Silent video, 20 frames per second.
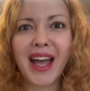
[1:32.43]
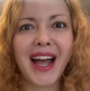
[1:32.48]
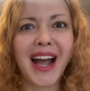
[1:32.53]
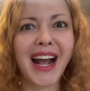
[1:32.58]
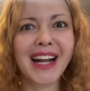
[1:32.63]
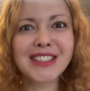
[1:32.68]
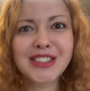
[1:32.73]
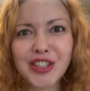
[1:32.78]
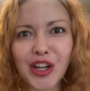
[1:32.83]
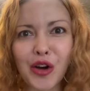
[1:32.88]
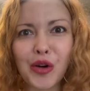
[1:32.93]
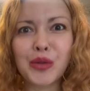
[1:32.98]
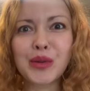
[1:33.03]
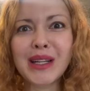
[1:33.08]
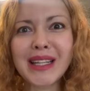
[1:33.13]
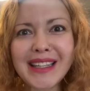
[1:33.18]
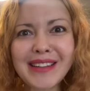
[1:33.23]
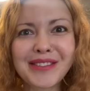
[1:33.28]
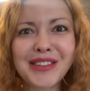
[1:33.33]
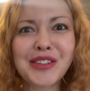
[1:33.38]
I don't
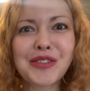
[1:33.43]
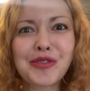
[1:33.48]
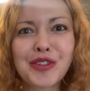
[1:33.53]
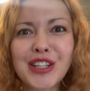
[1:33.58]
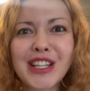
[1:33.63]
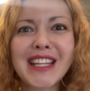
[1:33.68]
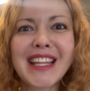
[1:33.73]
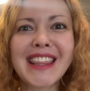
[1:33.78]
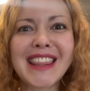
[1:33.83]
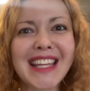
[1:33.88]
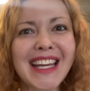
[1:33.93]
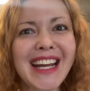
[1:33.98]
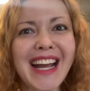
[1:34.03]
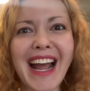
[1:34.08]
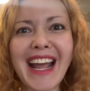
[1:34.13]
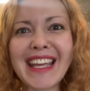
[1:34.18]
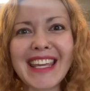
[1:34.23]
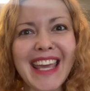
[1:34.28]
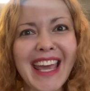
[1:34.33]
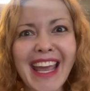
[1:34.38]
even really think
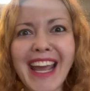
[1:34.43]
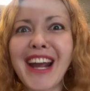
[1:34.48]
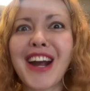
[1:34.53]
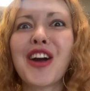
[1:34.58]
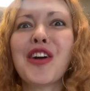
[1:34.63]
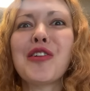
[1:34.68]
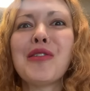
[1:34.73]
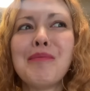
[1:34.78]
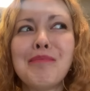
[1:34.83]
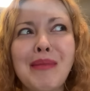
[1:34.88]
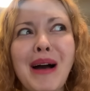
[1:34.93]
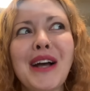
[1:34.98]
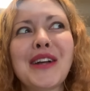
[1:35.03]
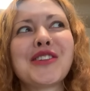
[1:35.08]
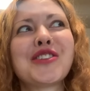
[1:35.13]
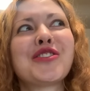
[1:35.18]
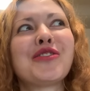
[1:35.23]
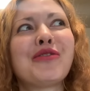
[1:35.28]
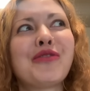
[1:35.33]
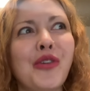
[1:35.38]
I care
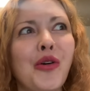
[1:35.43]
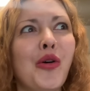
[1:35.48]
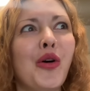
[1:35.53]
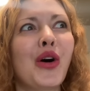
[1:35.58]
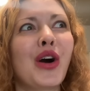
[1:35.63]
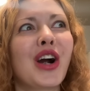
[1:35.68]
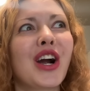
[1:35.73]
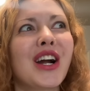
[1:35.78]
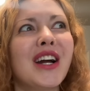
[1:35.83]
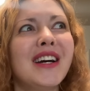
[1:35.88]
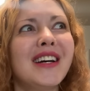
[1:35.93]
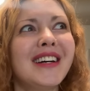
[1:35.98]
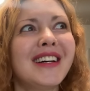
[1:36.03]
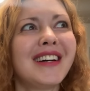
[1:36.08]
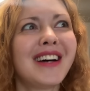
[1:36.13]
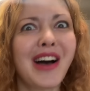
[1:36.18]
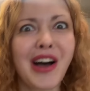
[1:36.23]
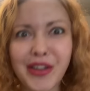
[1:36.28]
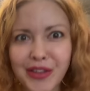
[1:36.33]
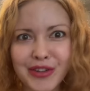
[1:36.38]
much for
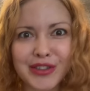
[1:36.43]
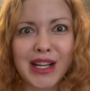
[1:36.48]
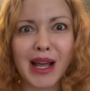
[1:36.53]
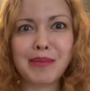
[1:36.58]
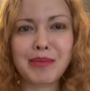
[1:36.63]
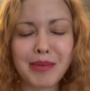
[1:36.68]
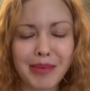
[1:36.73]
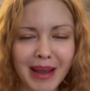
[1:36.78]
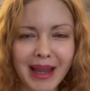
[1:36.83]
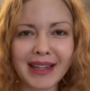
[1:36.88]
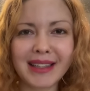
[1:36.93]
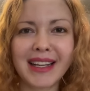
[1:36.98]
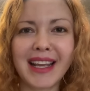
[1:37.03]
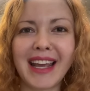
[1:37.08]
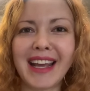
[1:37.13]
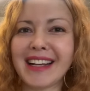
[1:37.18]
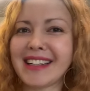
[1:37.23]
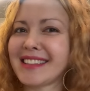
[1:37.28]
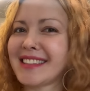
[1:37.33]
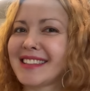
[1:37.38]
other type of
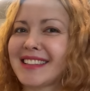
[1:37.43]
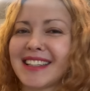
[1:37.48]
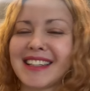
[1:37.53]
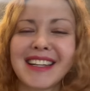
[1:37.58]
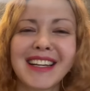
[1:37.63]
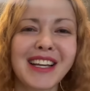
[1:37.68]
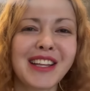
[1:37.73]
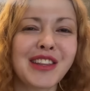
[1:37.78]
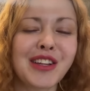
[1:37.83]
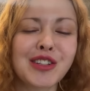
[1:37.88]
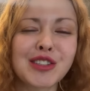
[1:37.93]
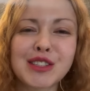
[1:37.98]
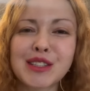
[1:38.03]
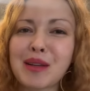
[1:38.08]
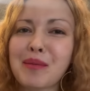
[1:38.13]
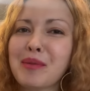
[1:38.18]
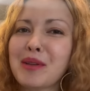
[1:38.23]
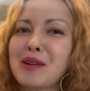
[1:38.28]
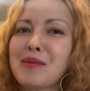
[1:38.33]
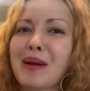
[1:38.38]
pancakes. There is
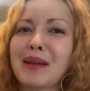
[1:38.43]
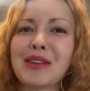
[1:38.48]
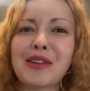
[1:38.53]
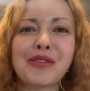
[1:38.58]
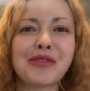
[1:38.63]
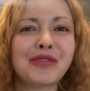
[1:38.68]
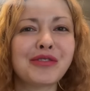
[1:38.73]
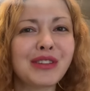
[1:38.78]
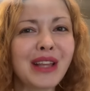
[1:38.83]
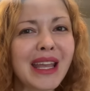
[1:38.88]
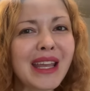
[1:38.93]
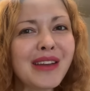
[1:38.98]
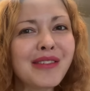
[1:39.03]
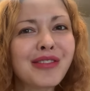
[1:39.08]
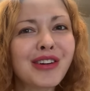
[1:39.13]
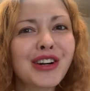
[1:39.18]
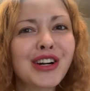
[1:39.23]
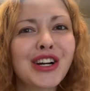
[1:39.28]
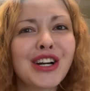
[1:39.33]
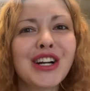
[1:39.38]
something about the
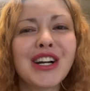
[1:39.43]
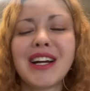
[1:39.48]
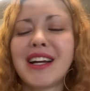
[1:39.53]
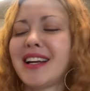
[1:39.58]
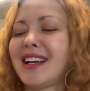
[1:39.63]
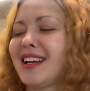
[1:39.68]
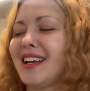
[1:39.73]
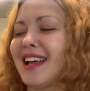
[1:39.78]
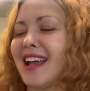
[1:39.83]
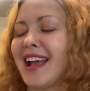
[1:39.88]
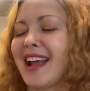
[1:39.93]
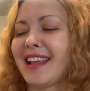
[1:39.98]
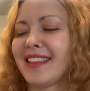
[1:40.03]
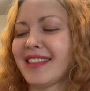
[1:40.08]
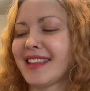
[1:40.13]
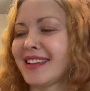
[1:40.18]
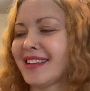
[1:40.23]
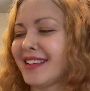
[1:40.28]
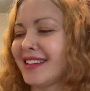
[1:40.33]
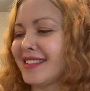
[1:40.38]
flavor and
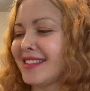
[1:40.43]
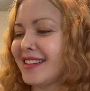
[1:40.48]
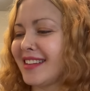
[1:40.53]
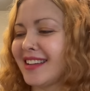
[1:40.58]
the